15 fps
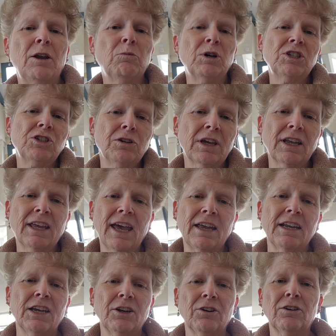and what you can
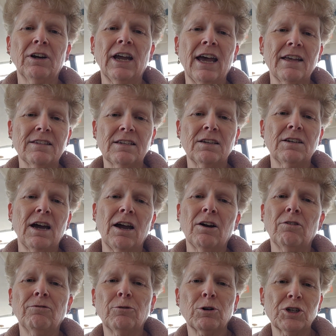get here at
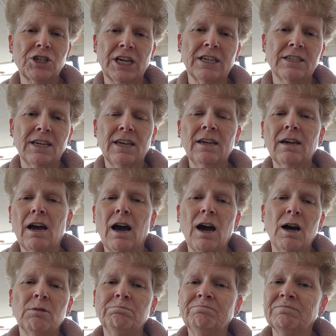Sundial for Chincoteague.
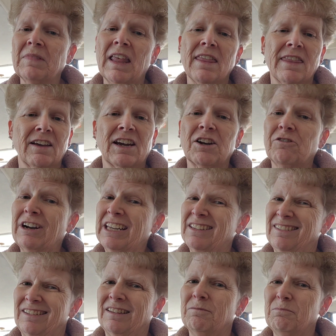We've got a great
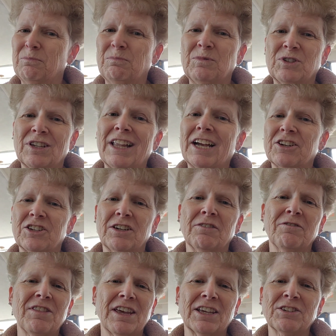selection
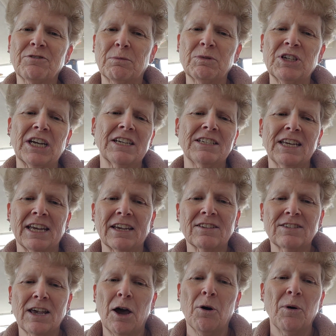of things from Chincoteague.
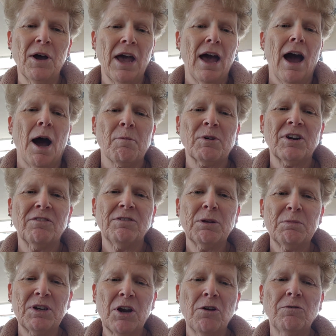So I'm going to
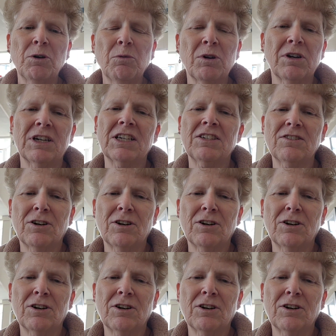flip it over. We're going to